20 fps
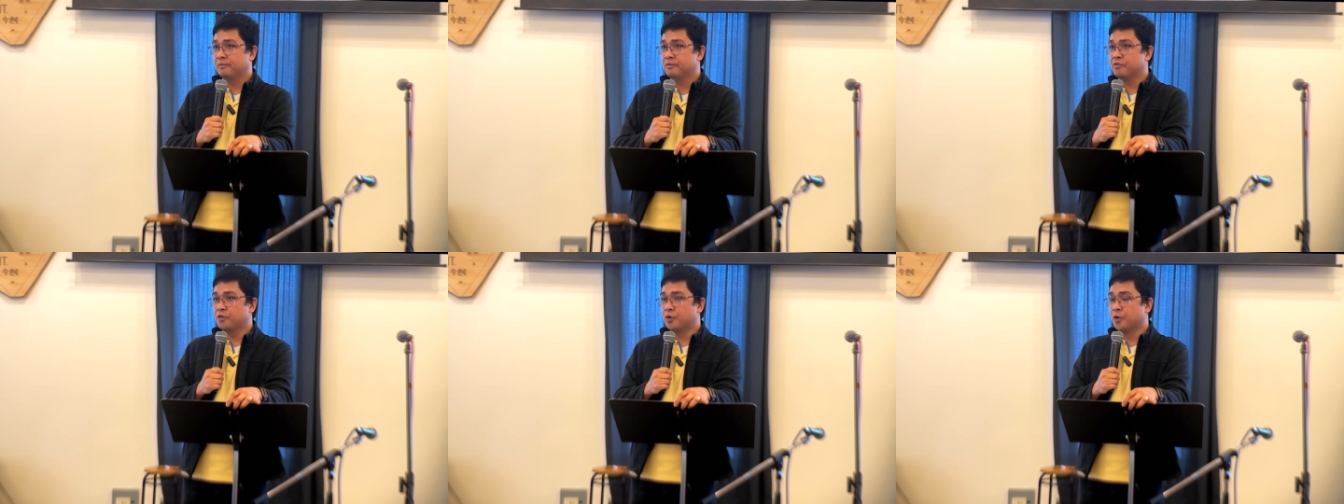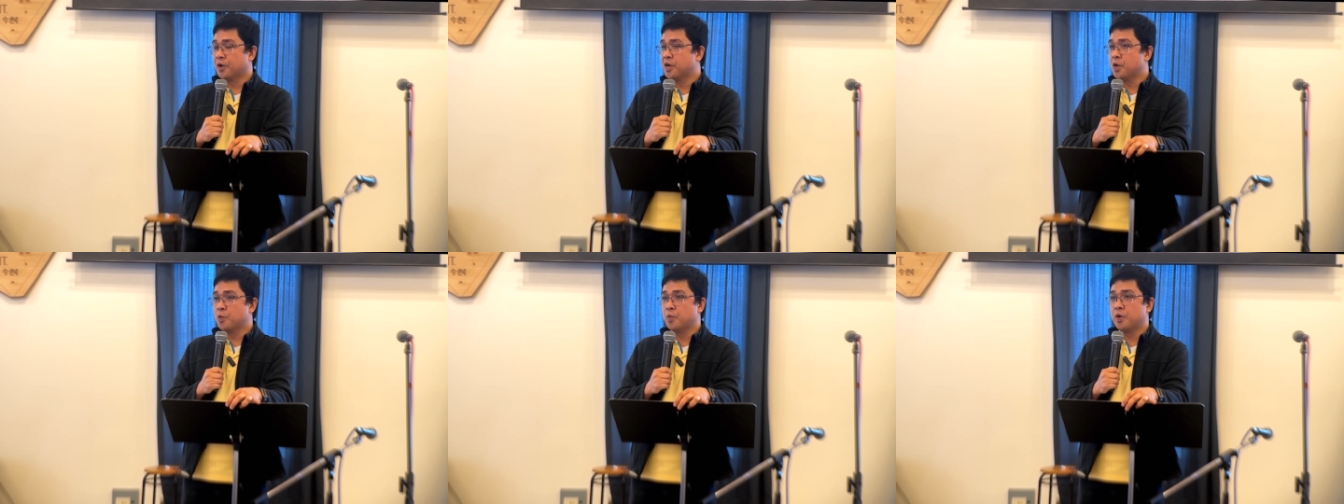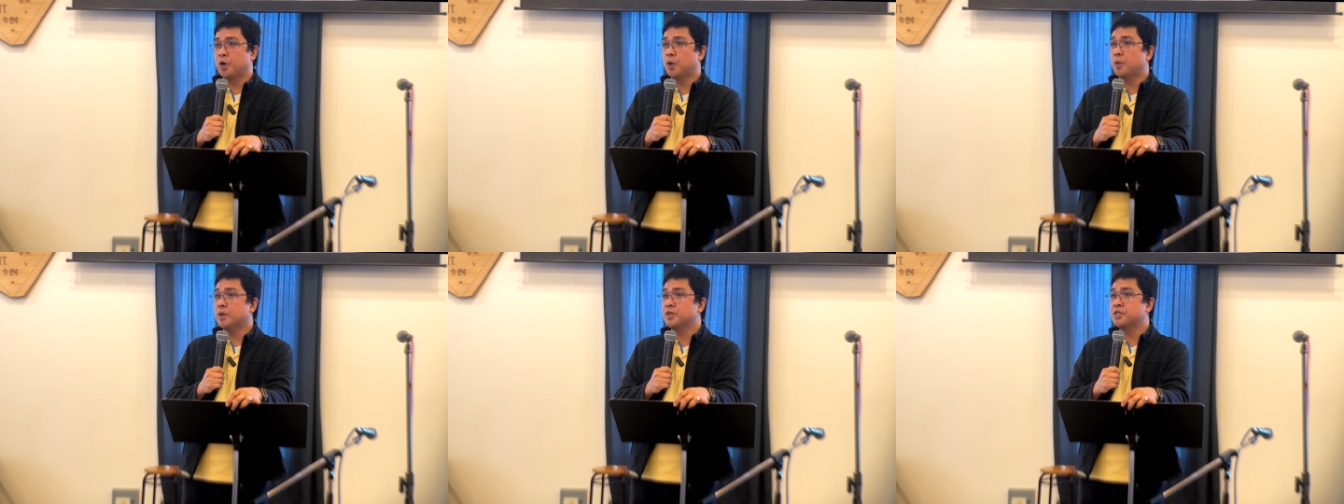For
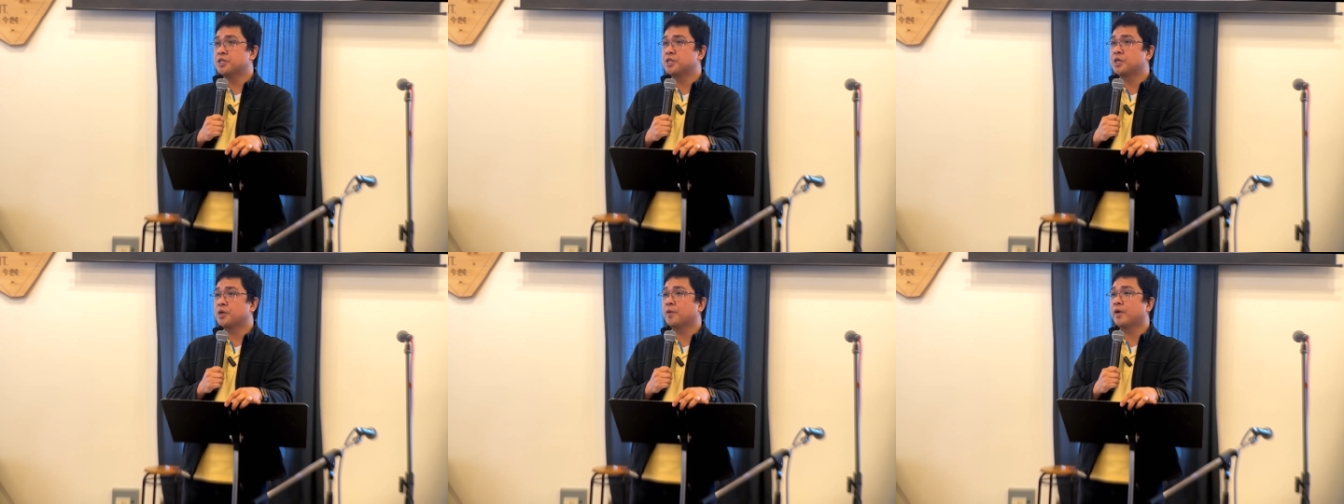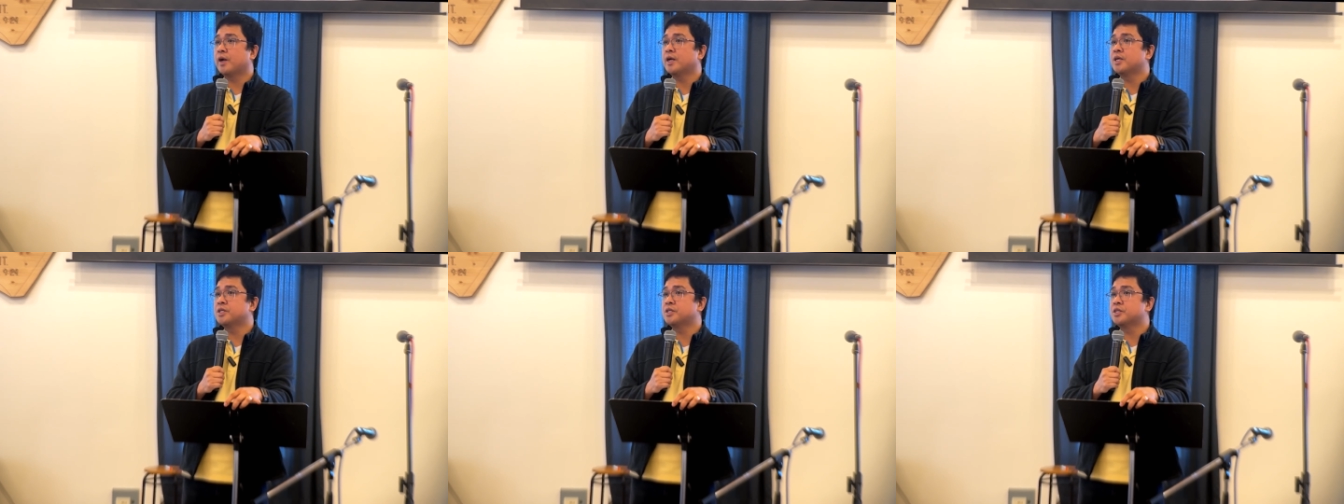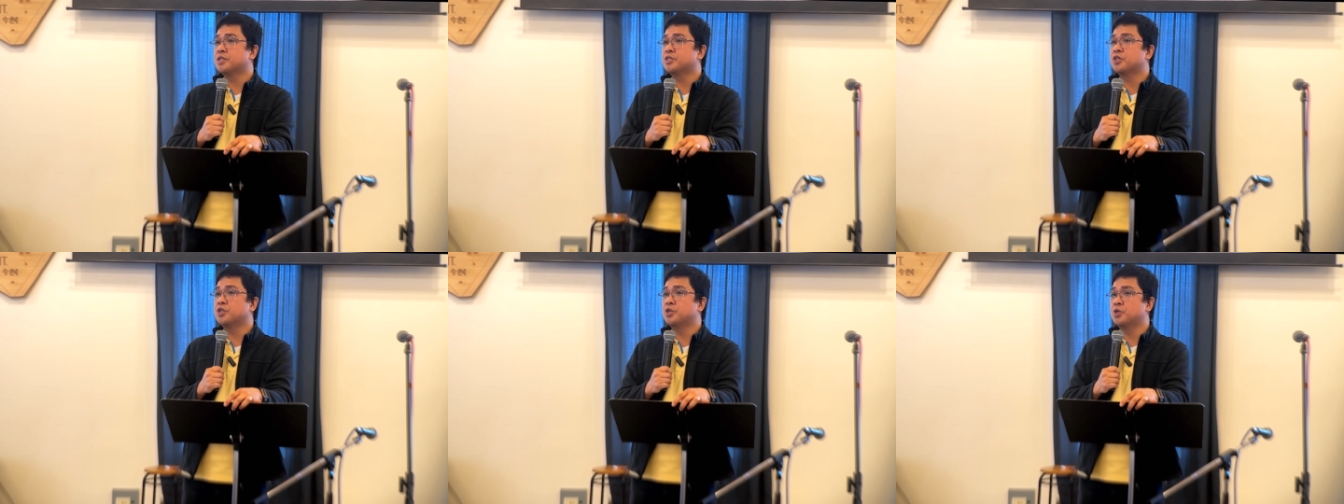anyone who is in Christ
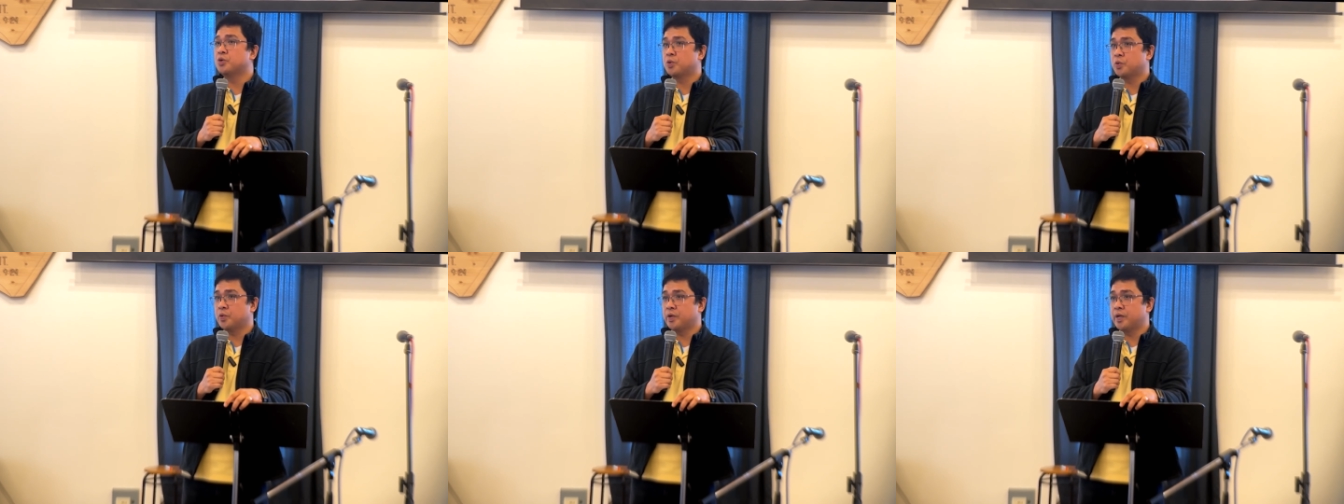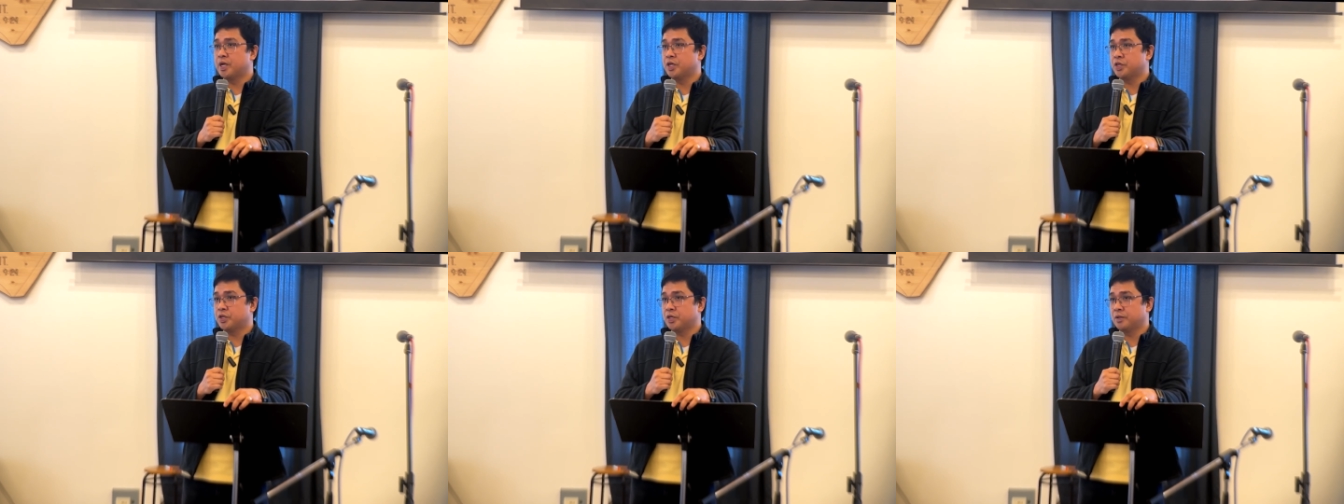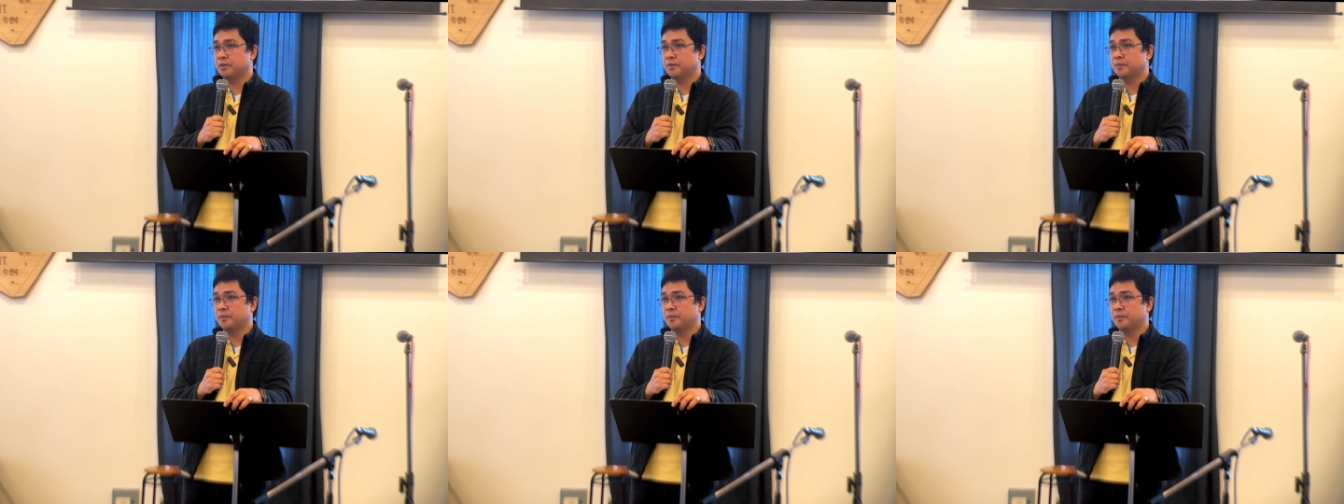is a new creation.